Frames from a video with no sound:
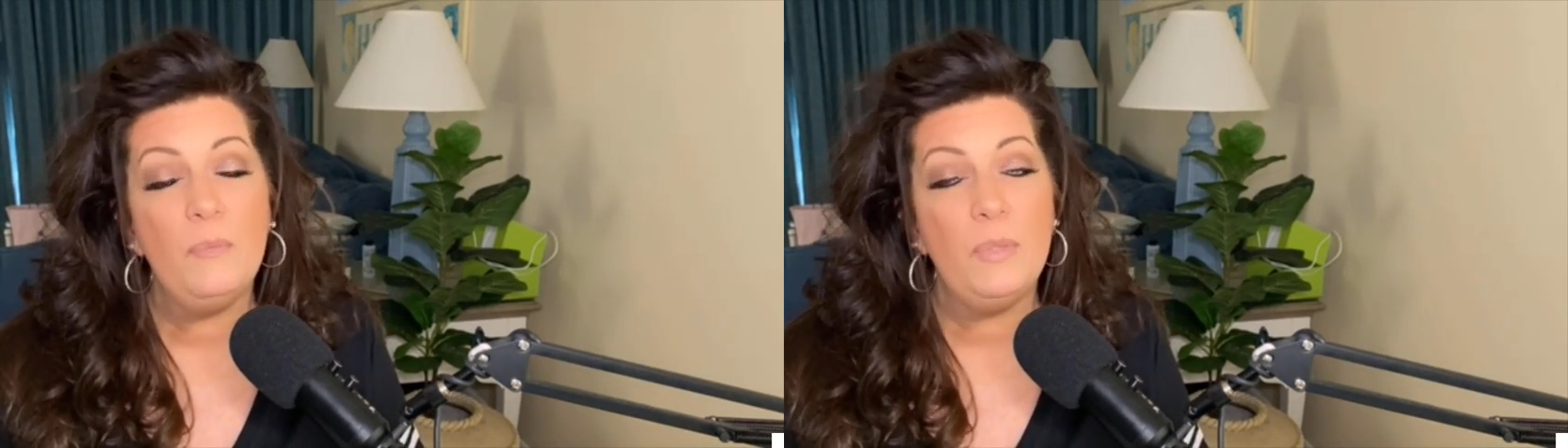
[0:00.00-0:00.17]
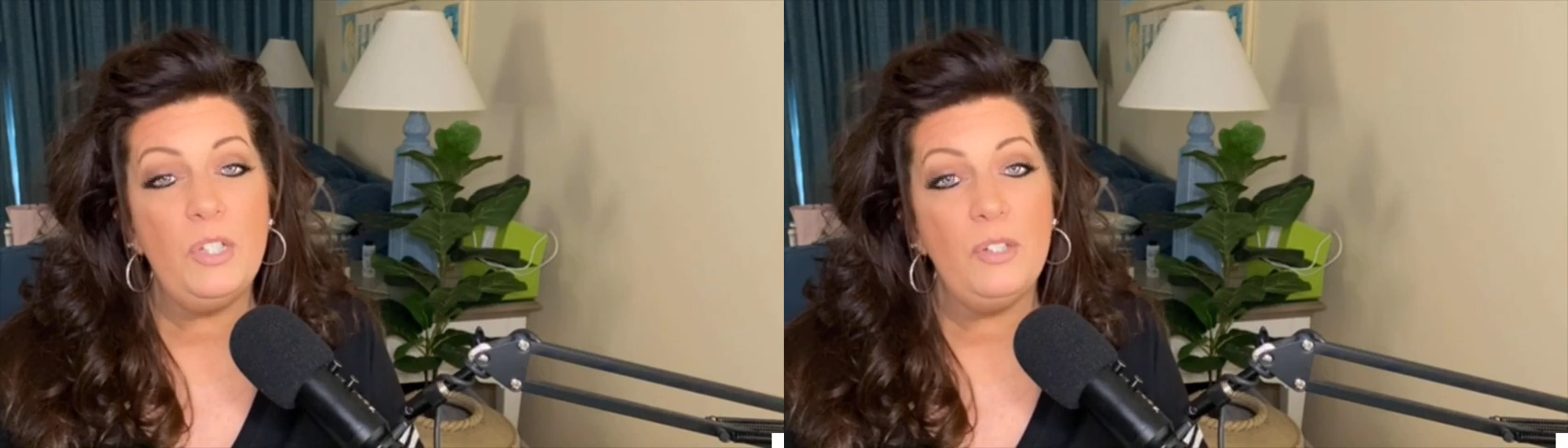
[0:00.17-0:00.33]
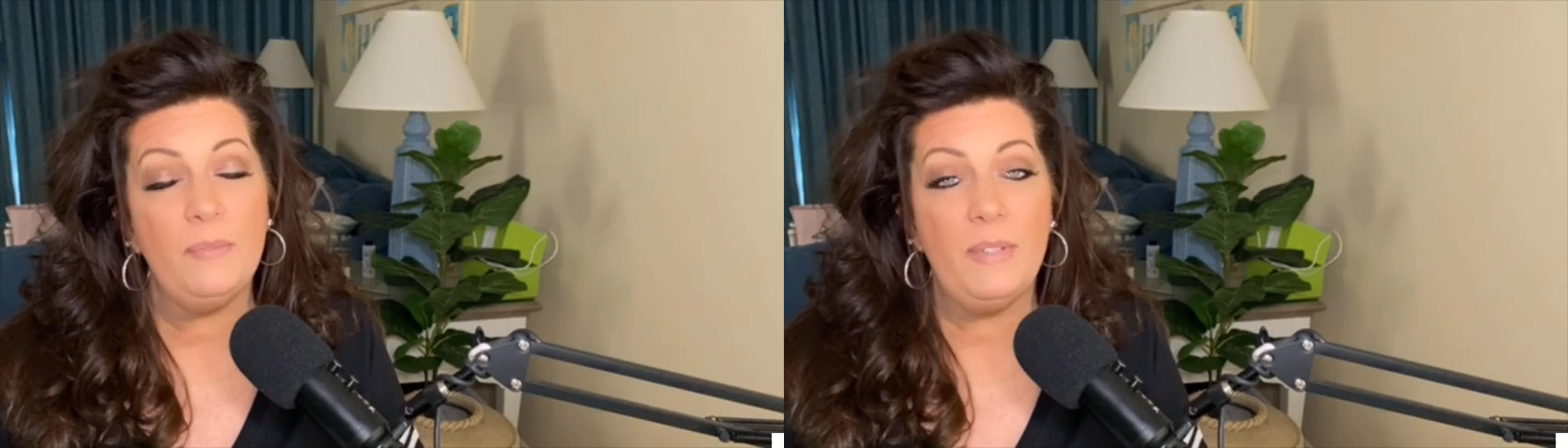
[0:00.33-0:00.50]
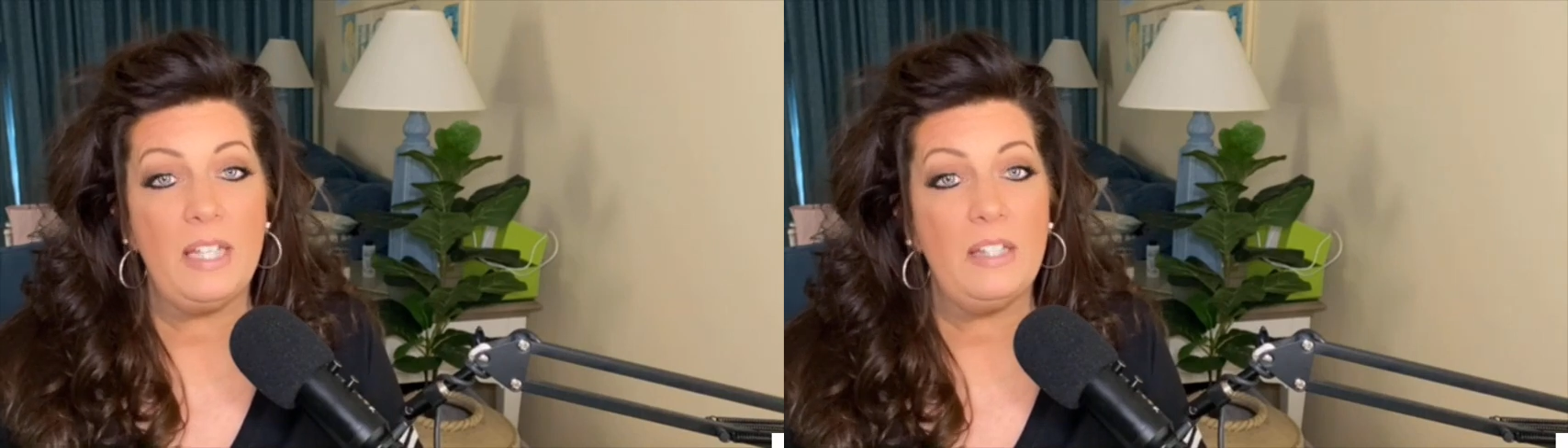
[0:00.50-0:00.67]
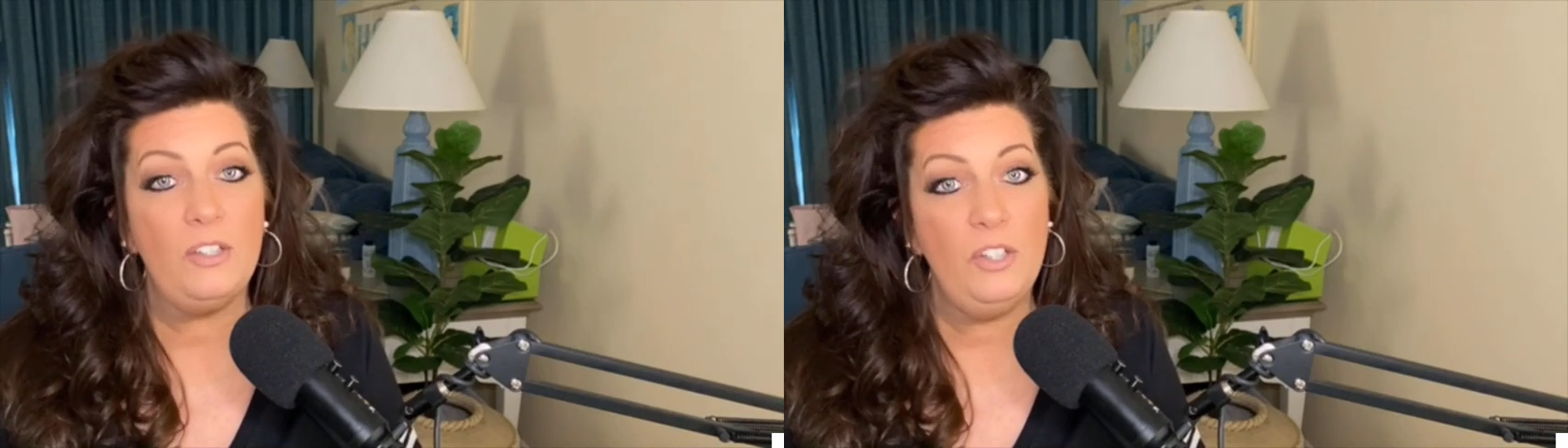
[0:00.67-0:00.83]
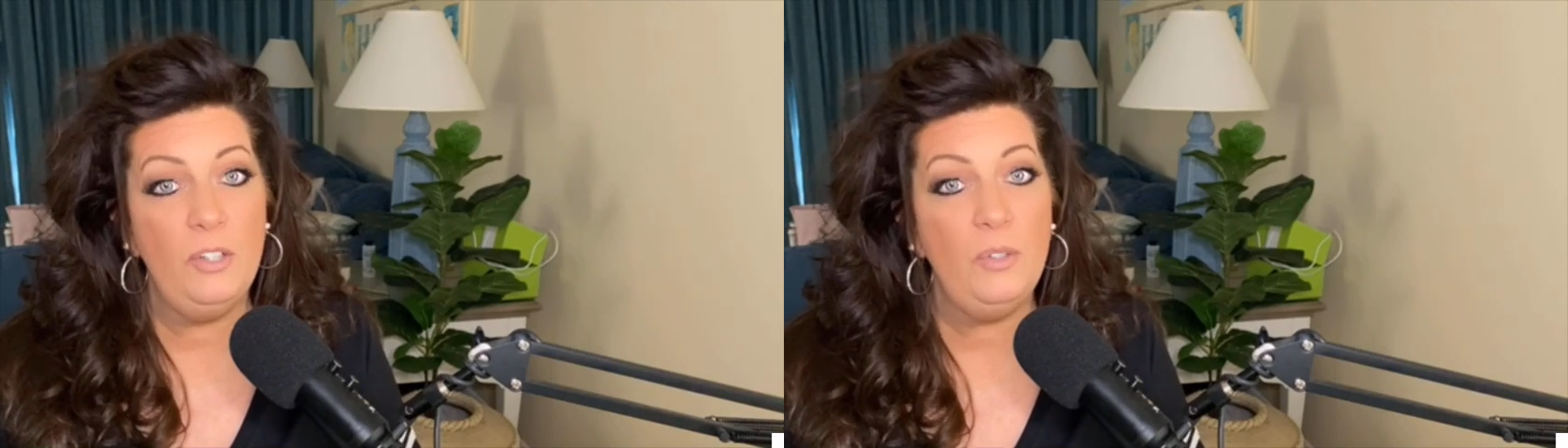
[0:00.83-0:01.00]
but you can make
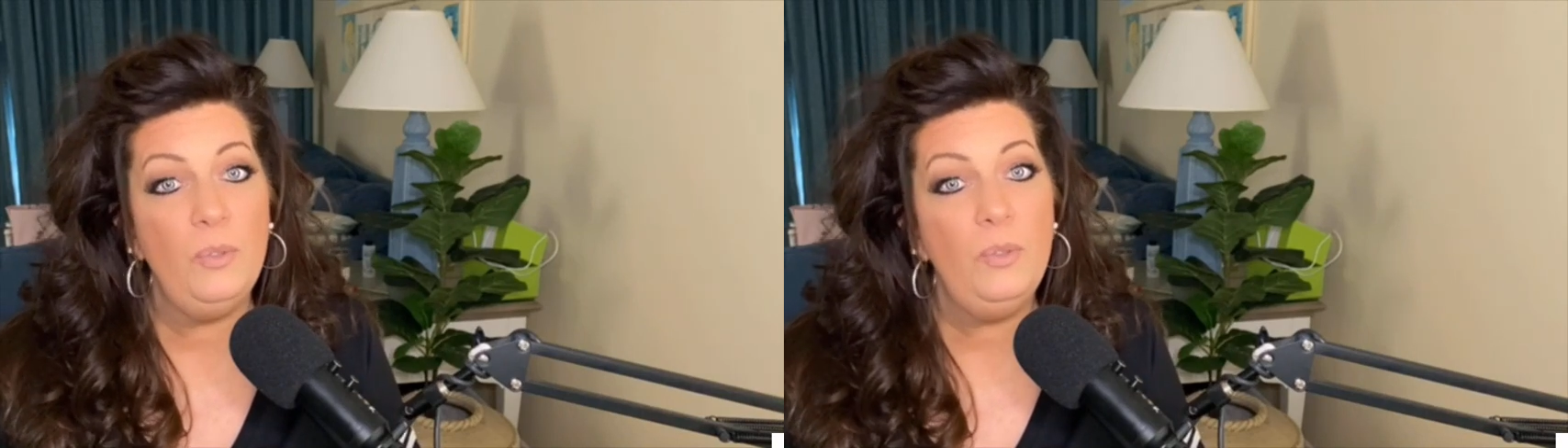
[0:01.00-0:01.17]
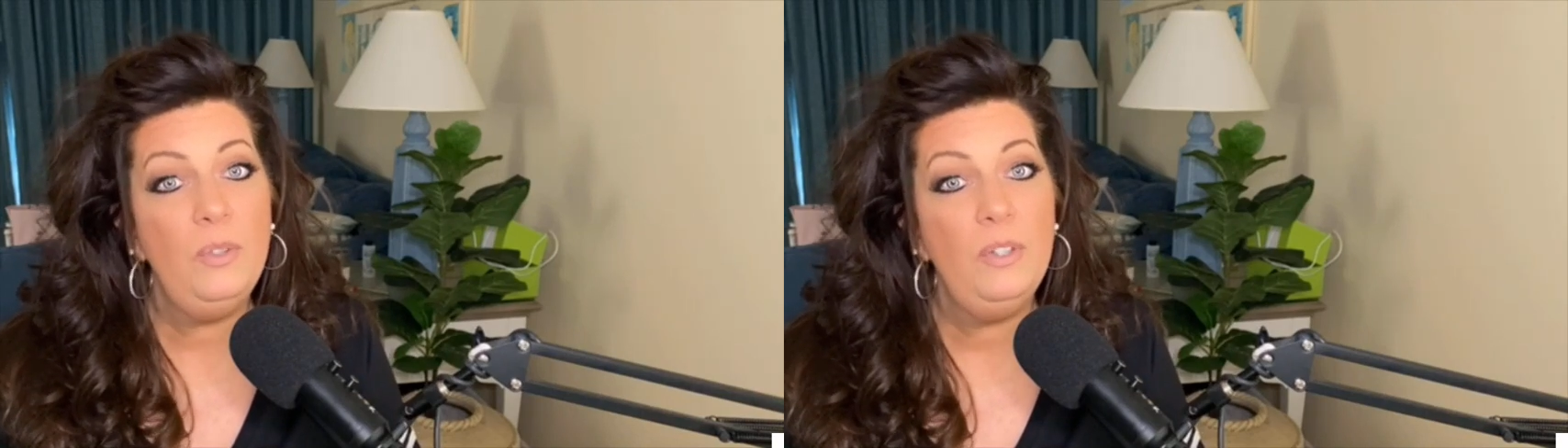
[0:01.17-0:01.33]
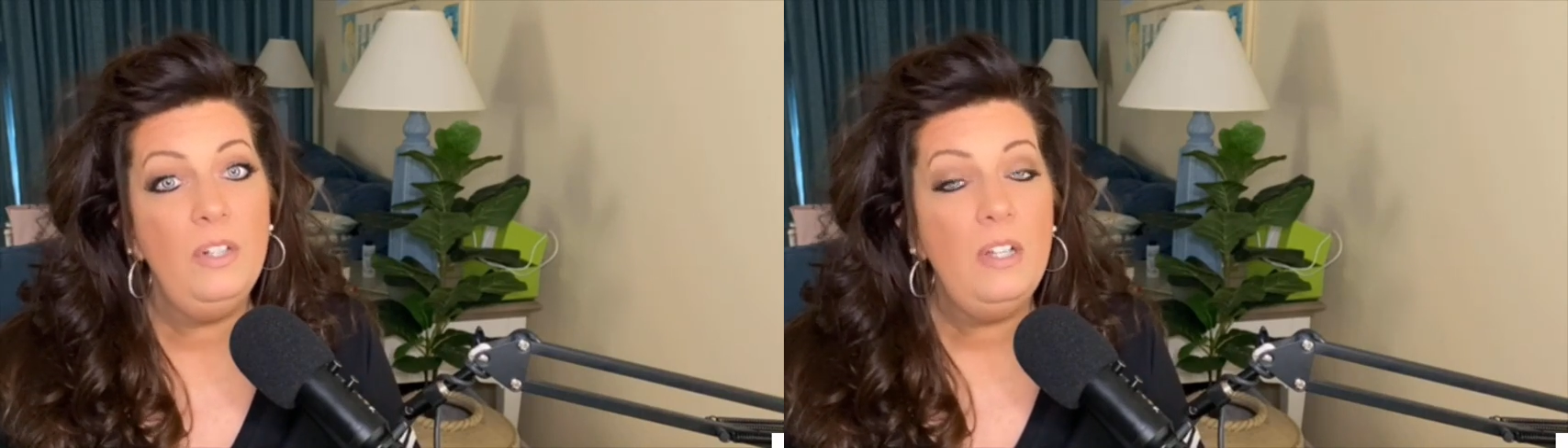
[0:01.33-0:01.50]
it two,